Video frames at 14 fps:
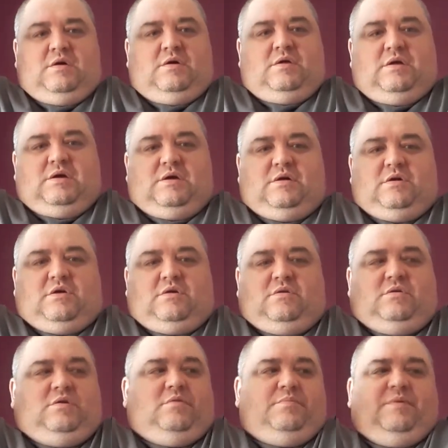
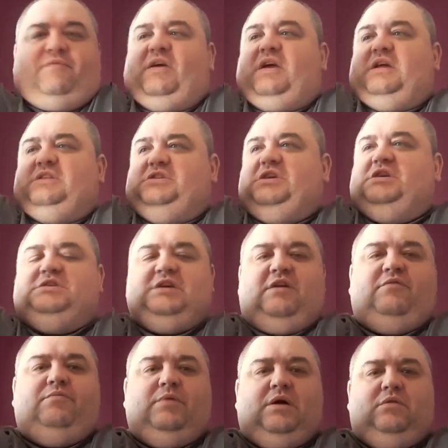You'll be thinking to
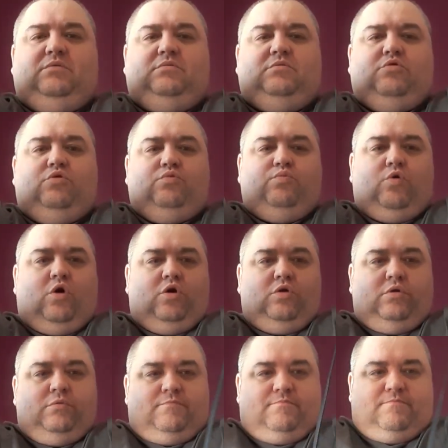yourself, well, could one